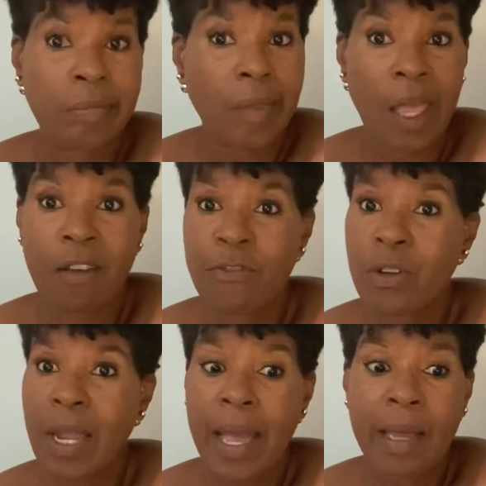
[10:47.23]
if
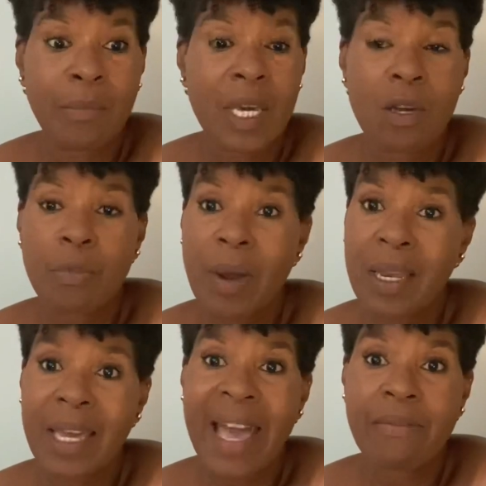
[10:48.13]
you're like me, you're
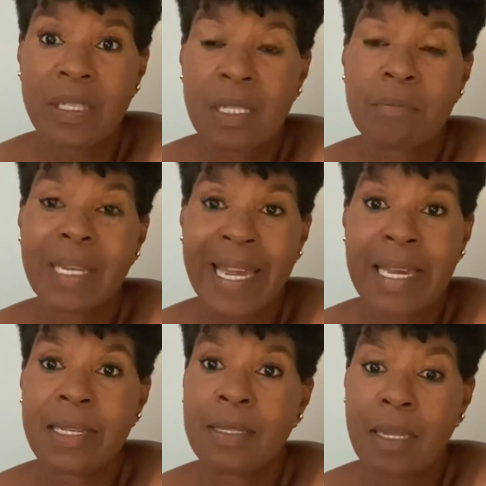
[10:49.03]
probably having some
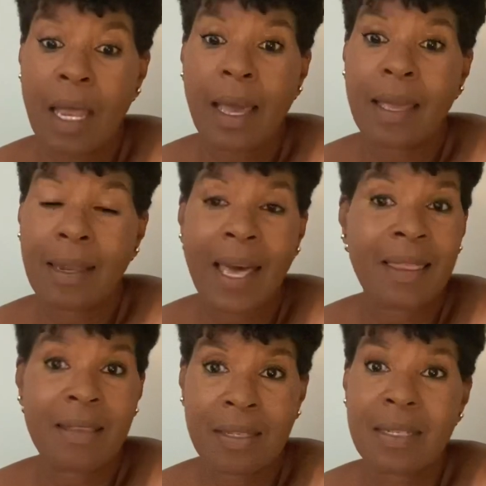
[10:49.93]
days like
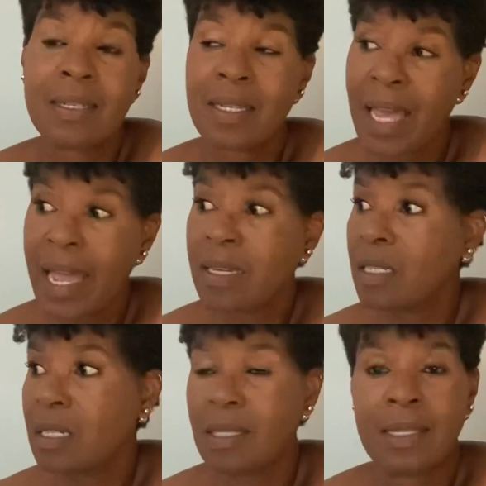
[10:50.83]
like this, and today is
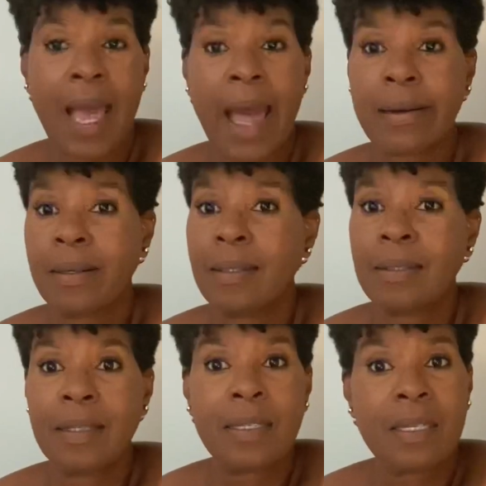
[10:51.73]
just not a
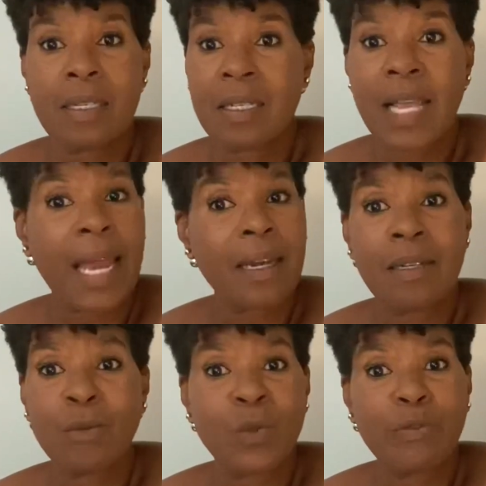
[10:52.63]
it's just not a
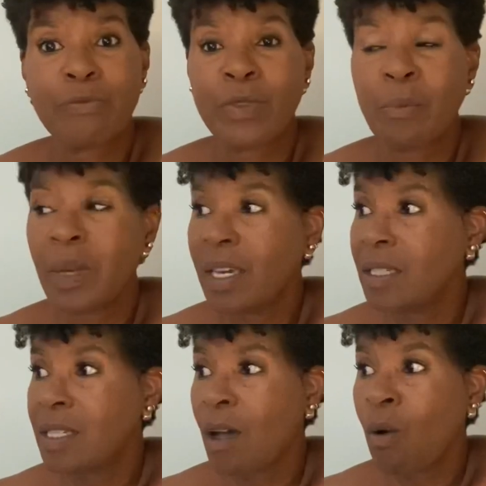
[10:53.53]
good one for me.
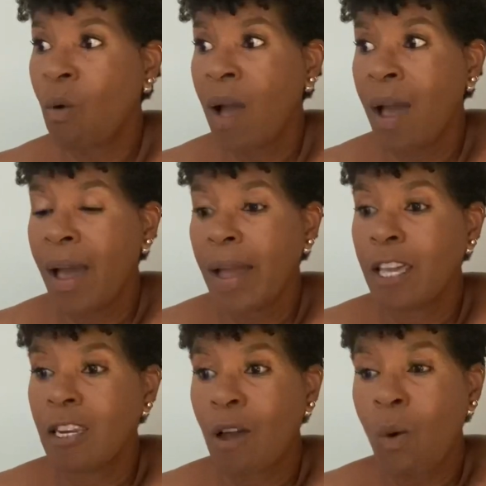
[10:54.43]
So
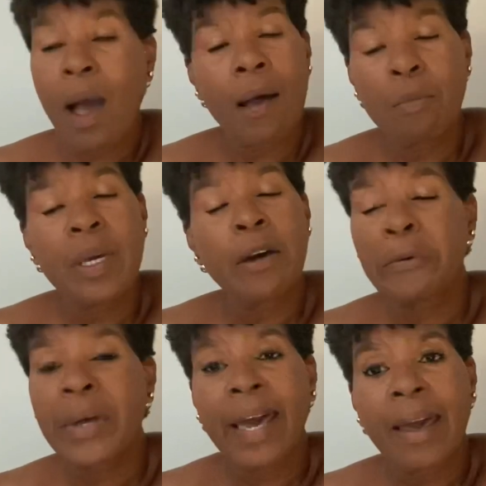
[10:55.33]
you know, I'll be
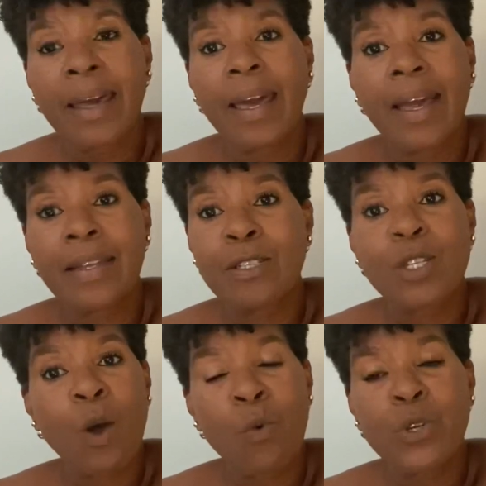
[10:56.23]
okay and
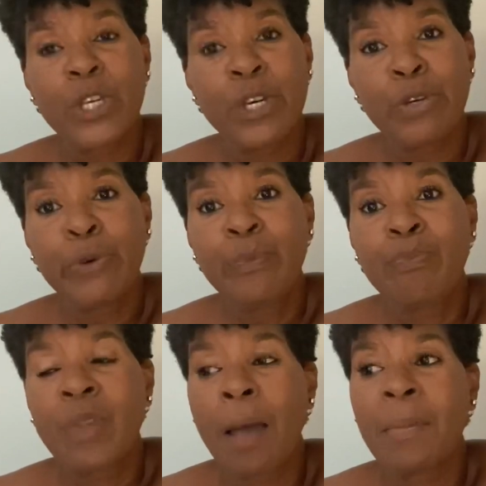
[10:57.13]
so will you
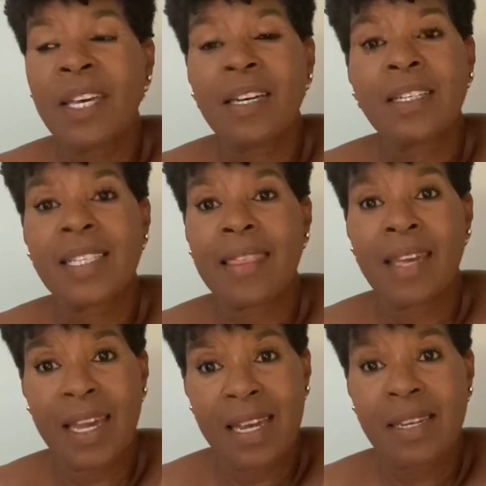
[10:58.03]
because at the
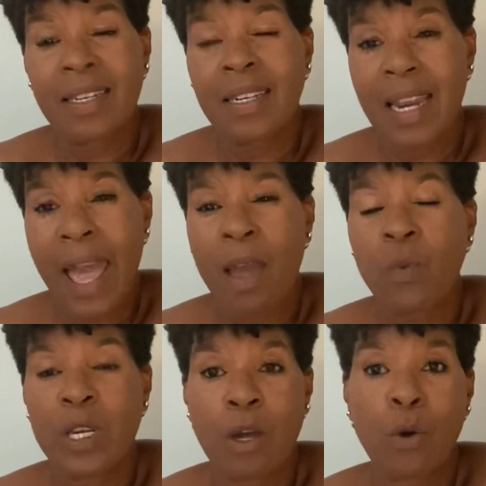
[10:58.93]
end of the day,
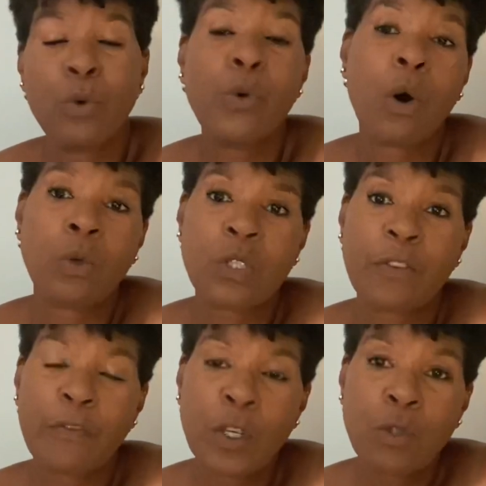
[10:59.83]
we know who holds the
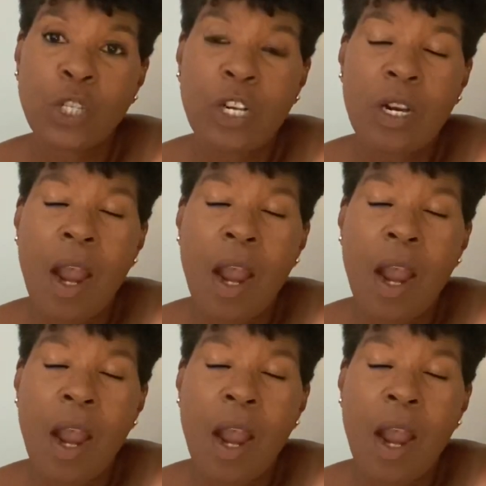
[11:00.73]
future.